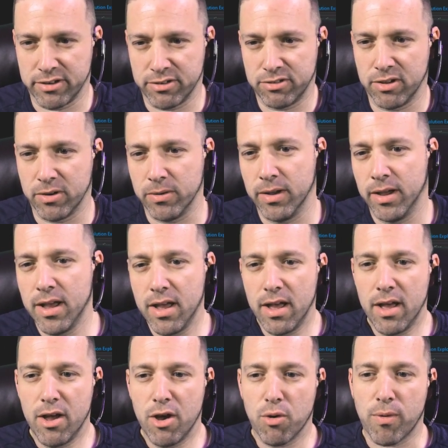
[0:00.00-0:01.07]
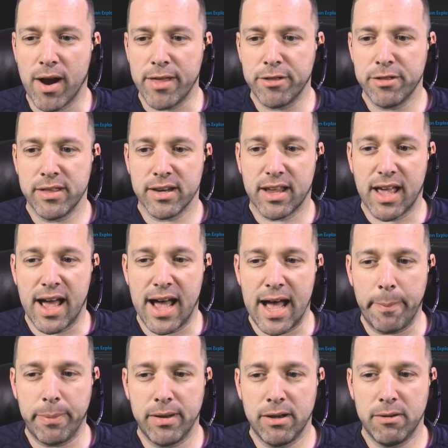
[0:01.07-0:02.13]
So rather than
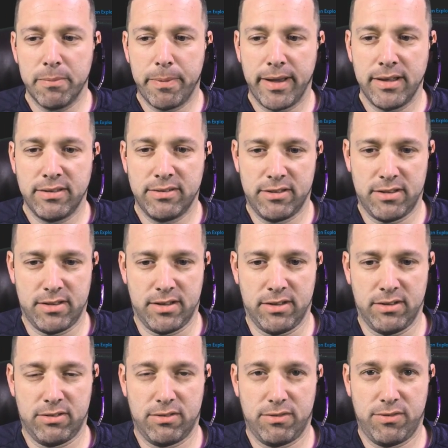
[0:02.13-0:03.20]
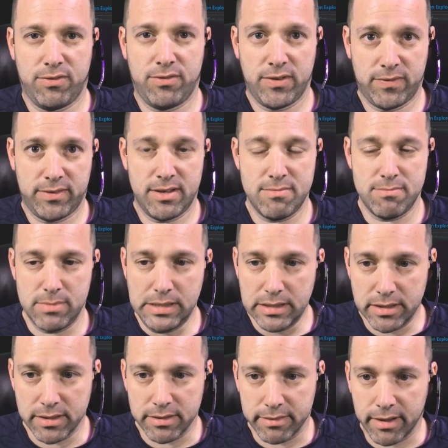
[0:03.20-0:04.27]
copying and pasting this 50
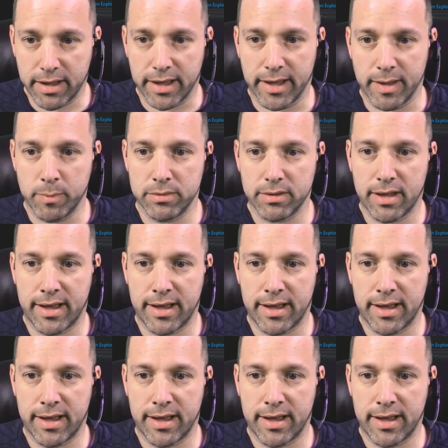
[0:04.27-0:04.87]
million times,